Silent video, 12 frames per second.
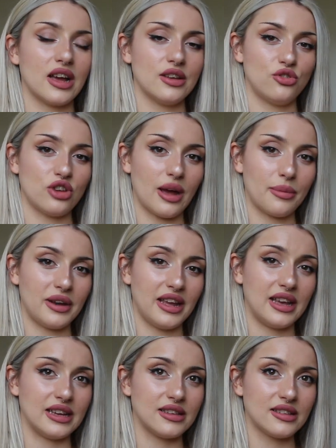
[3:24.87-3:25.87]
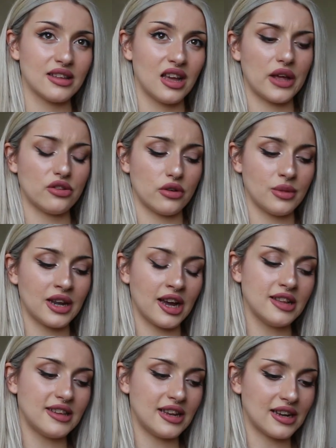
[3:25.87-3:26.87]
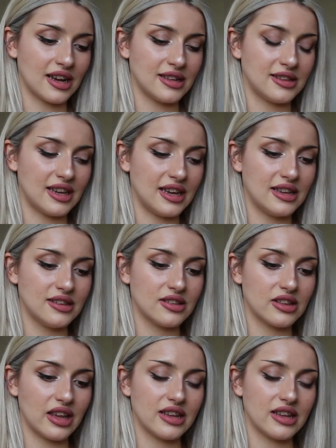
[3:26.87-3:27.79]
and Japanese. It's from the 1990s.